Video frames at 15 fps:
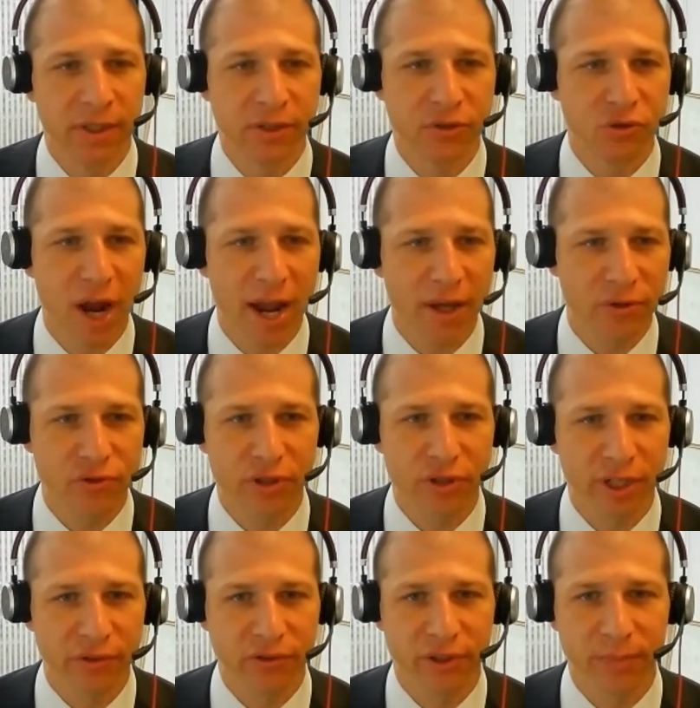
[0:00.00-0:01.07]
trial
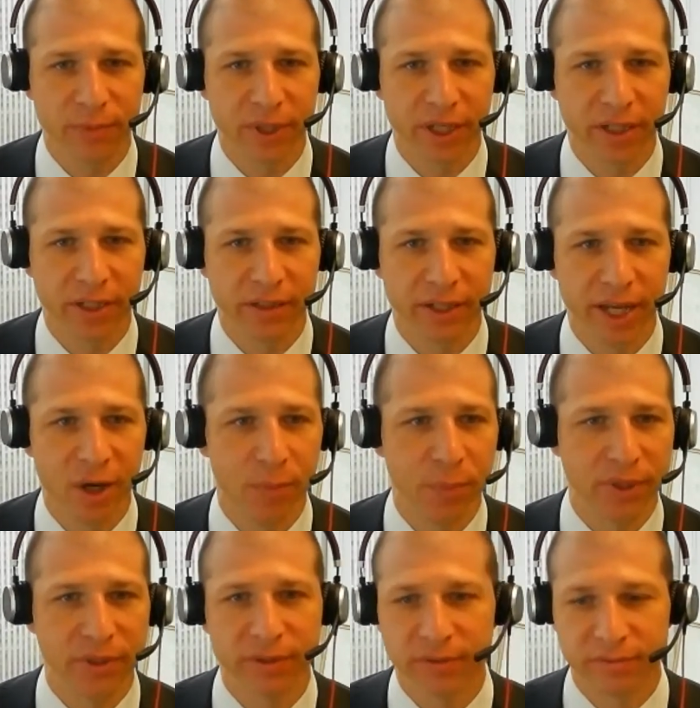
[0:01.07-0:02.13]
transcript that can help
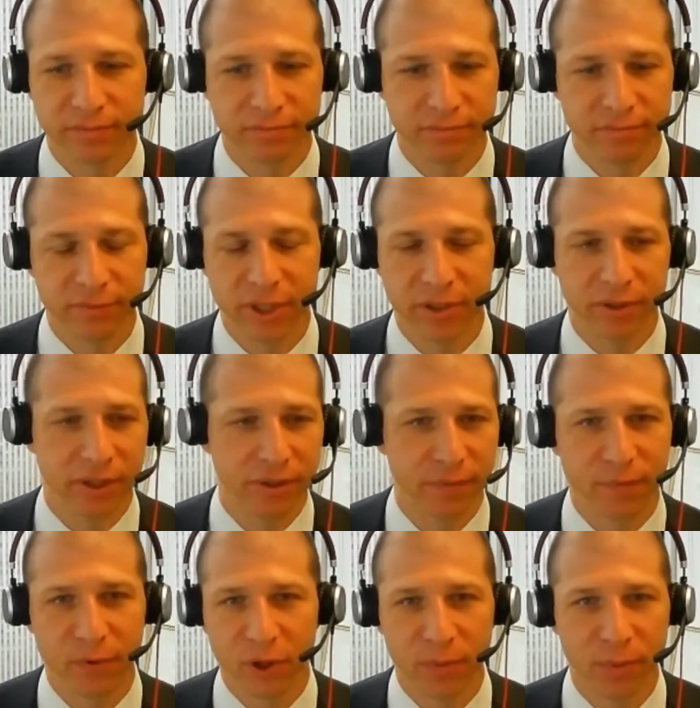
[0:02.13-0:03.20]
us either
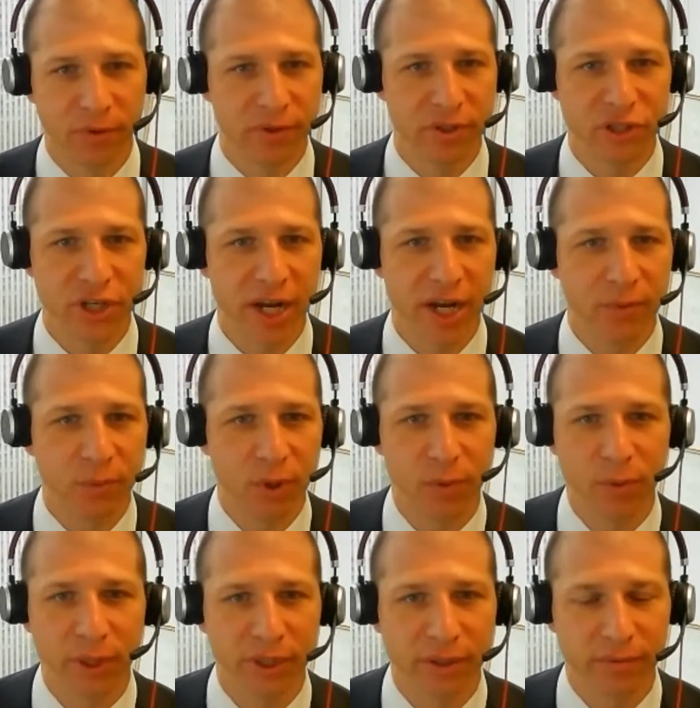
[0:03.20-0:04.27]
confirm or reject what
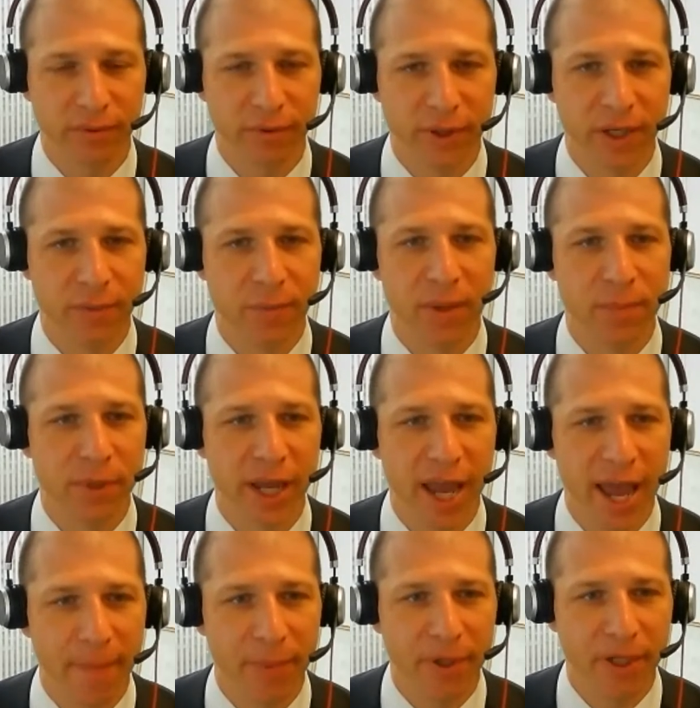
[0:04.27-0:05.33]
we think might be
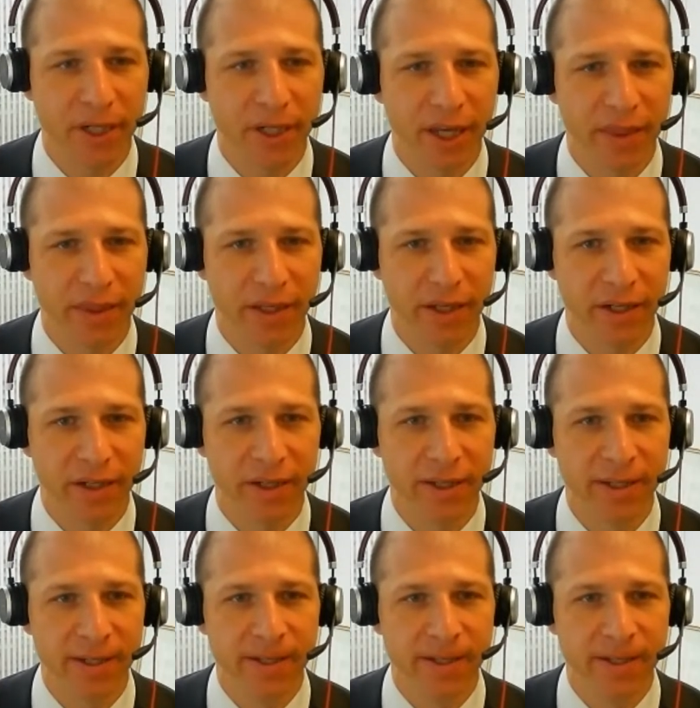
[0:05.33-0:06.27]
happening? I think